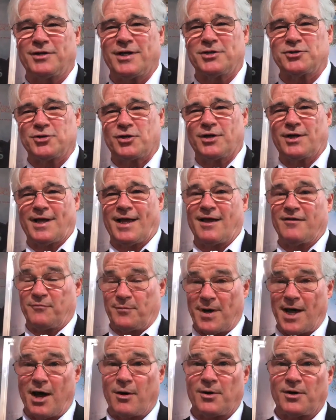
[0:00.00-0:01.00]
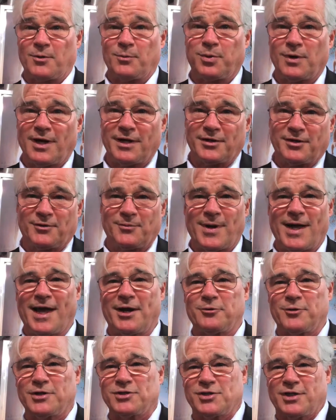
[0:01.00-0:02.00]
that you're going to have power to plug your
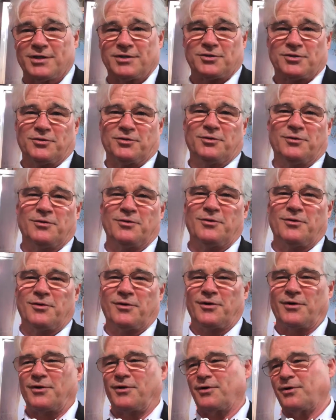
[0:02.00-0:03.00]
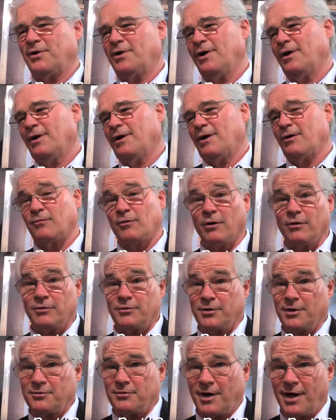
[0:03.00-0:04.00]
batteries into or a
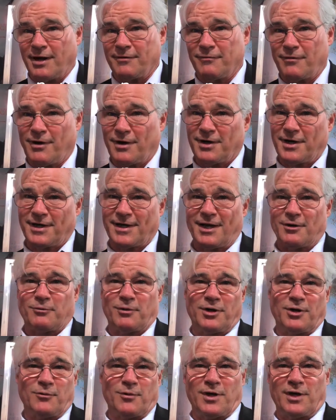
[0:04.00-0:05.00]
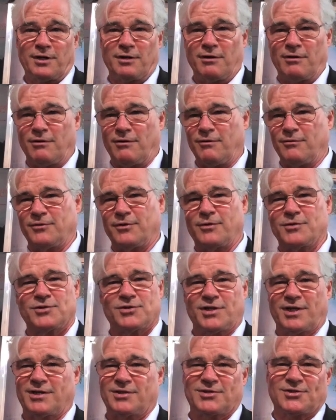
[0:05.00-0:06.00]
road to drive on to get where you want to go,
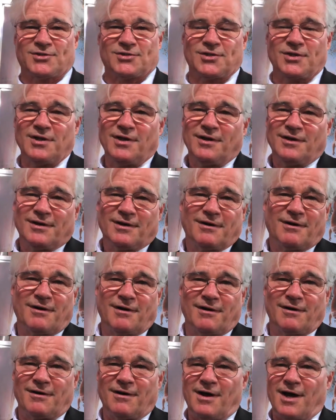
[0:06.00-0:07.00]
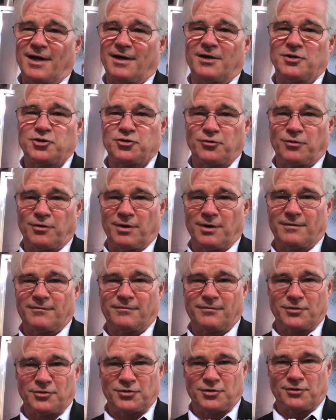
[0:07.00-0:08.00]
those things are not assured,
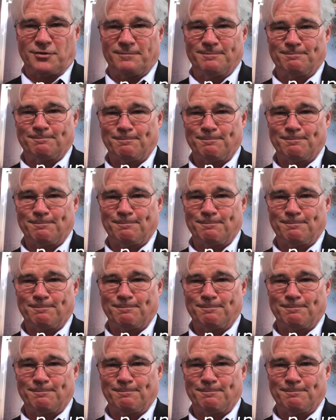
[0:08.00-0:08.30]
for sure.